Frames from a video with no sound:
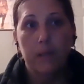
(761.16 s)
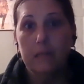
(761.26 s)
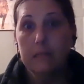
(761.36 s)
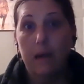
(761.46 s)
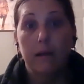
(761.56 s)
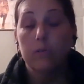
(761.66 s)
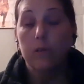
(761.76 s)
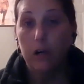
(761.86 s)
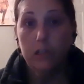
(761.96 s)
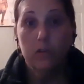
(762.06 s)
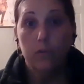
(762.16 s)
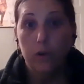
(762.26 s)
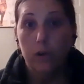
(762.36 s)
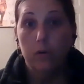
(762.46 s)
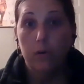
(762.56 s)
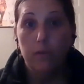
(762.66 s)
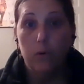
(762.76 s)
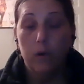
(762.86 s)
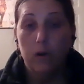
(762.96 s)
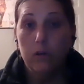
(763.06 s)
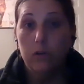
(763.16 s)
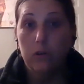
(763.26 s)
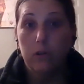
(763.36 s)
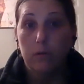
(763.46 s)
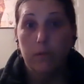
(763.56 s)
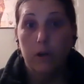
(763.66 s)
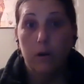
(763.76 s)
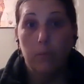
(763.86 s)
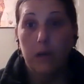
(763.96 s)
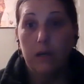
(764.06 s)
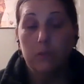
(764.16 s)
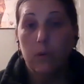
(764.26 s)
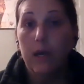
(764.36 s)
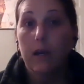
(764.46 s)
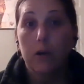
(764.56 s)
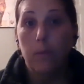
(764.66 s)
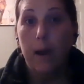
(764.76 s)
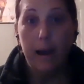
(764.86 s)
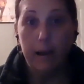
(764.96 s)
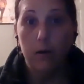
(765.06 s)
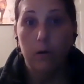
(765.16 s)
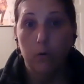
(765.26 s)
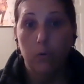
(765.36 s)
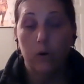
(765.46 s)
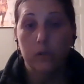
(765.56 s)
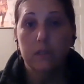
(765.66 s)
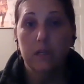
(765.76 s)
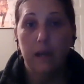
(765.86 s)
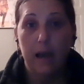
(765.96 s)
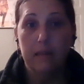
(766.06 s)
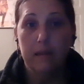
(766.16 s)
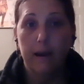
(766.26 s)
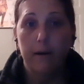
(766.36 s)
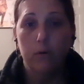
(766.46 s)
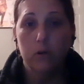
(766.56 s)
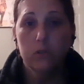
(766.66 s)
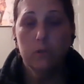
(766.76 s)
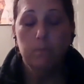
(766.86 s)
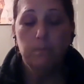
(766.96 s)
it's kind of lost for you, if you will, because we can't go backwards and add the hours.